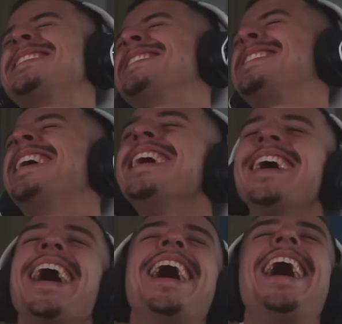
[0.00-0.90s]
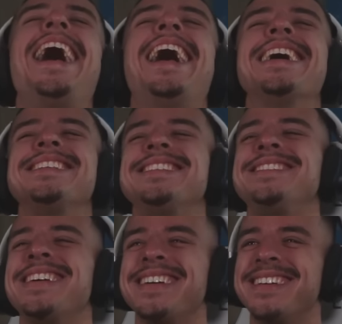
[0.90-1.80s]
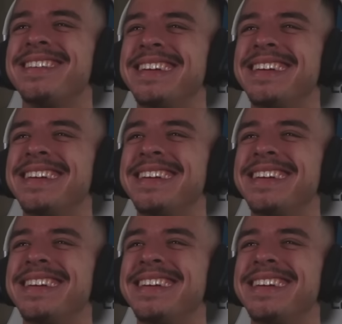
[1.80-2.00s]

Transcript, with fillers: Yeah, that's a, drag